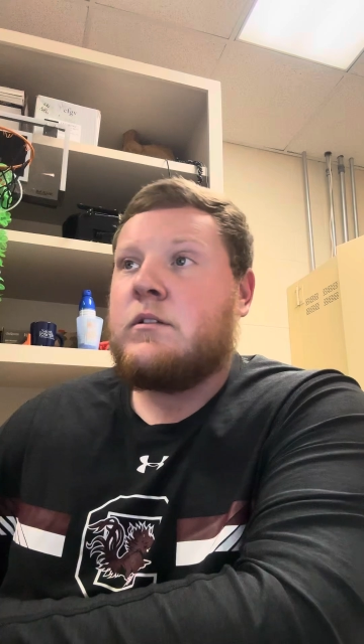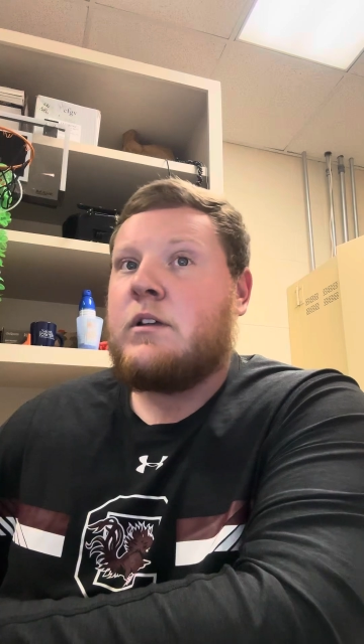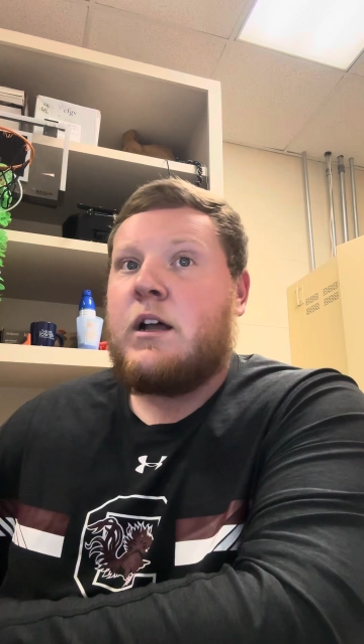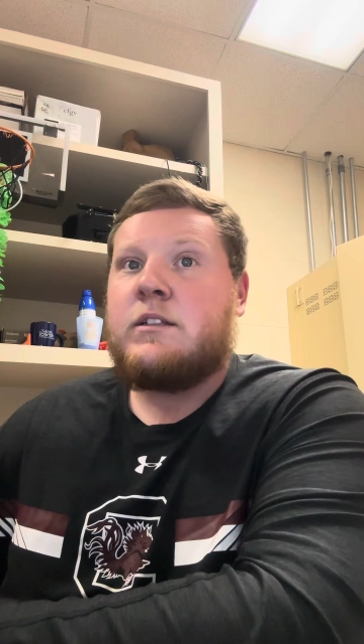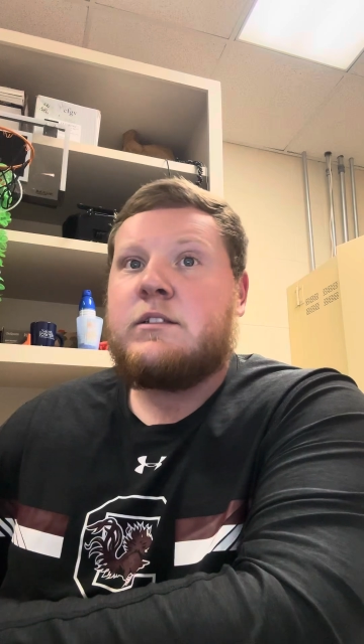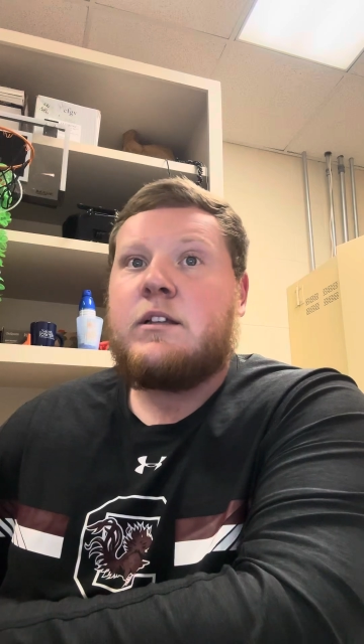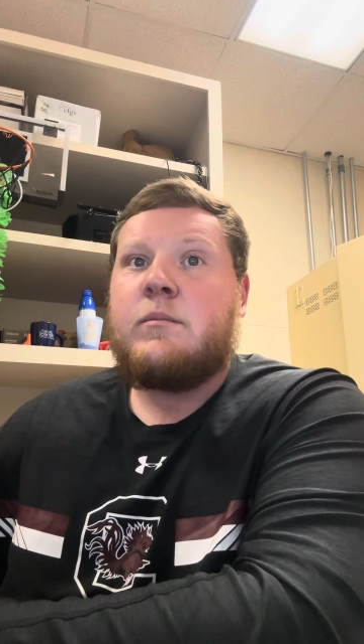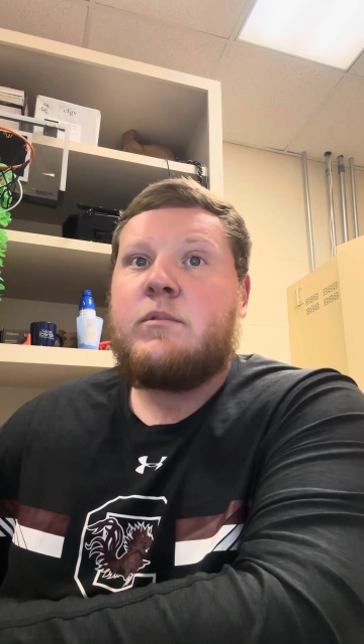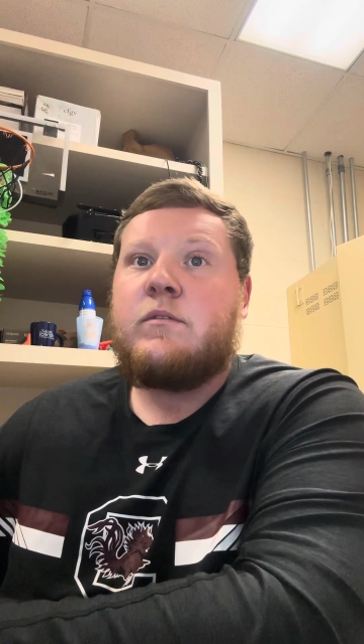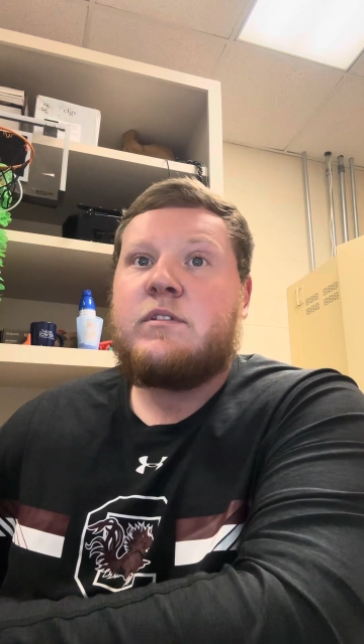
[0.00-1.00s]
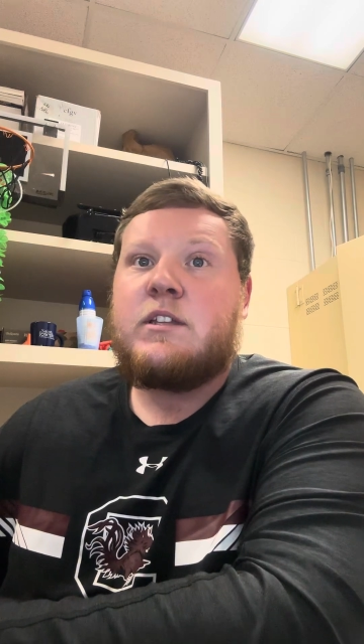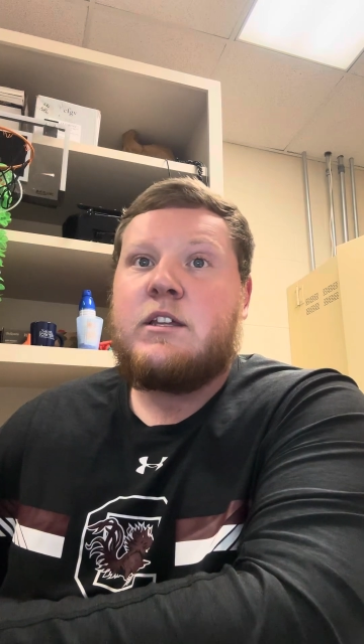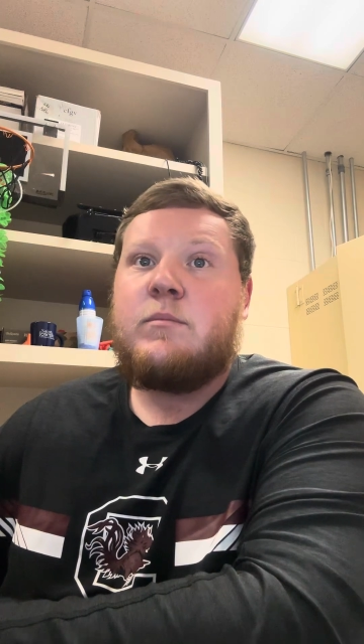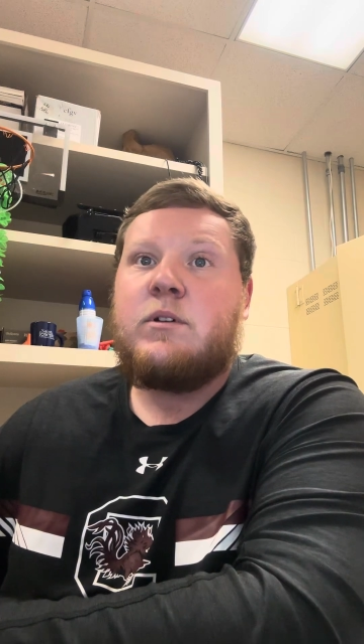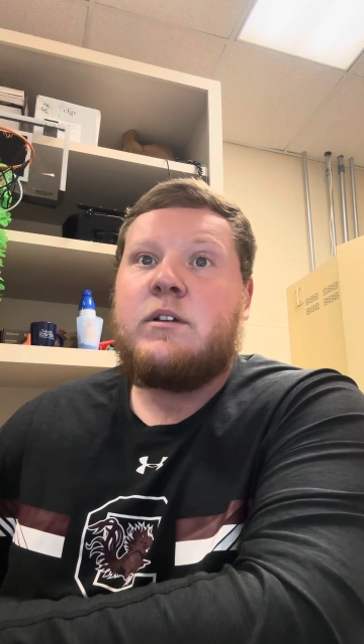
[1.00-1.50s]
concept of
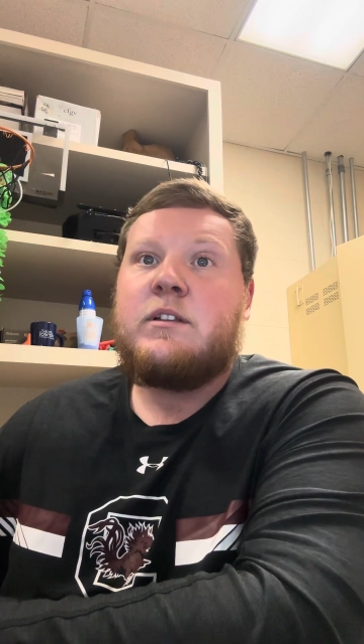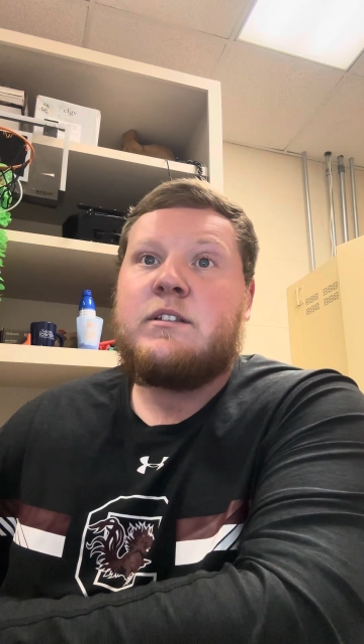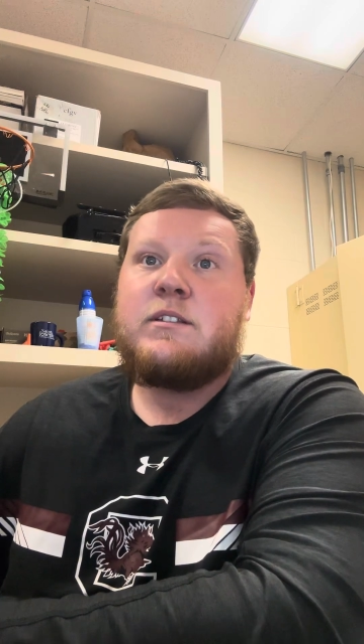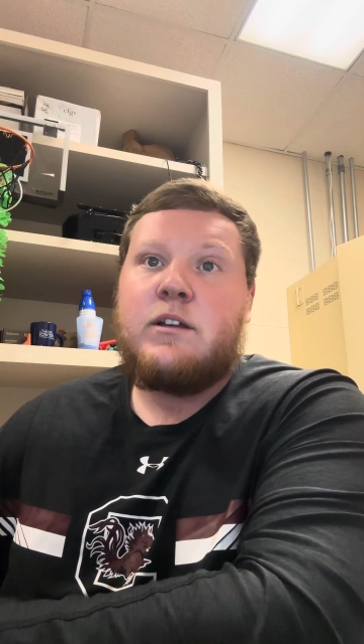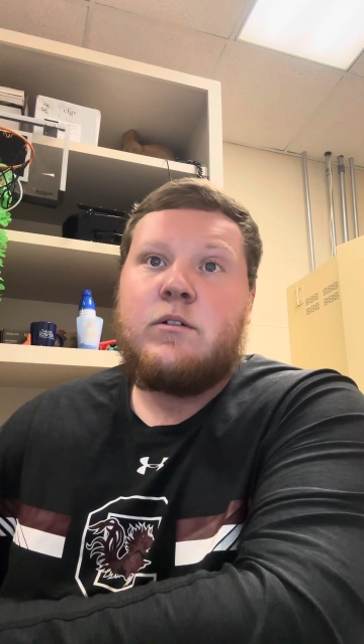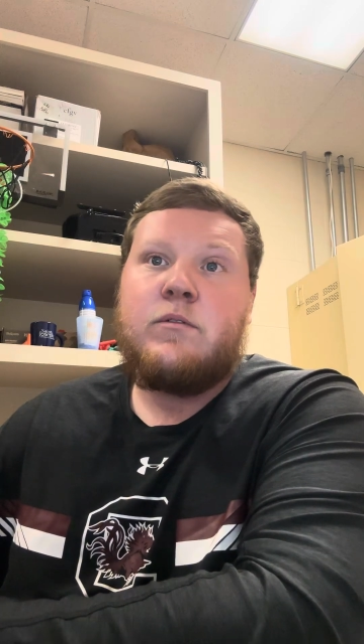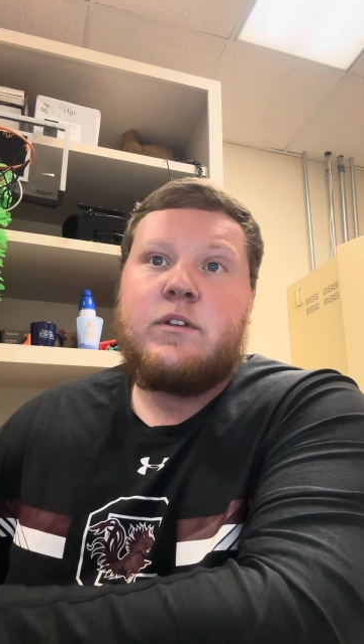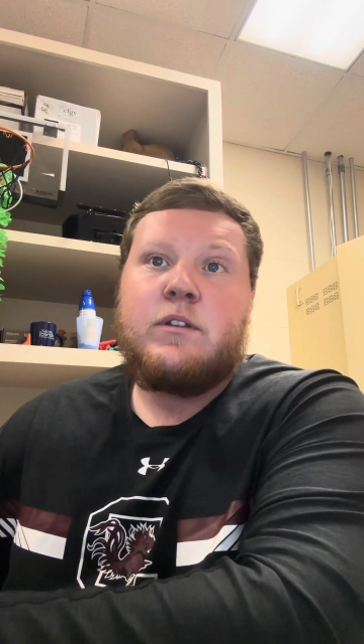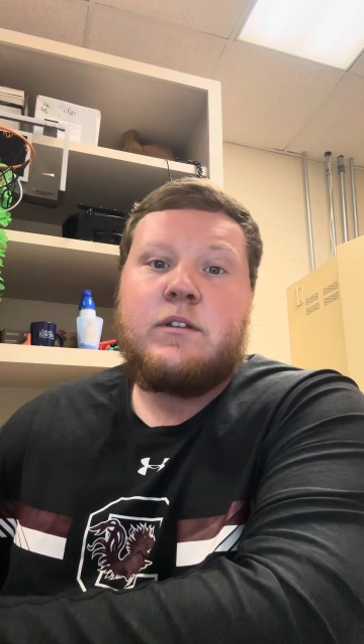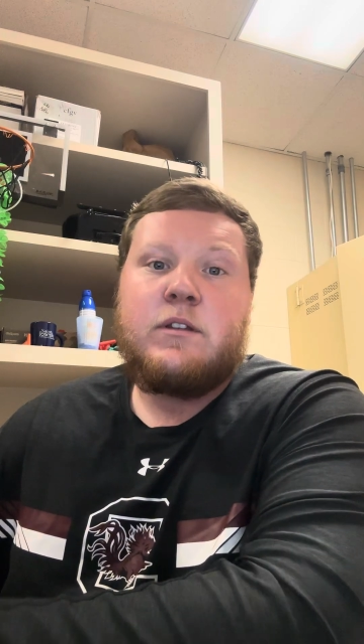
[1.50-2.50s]
schema itself and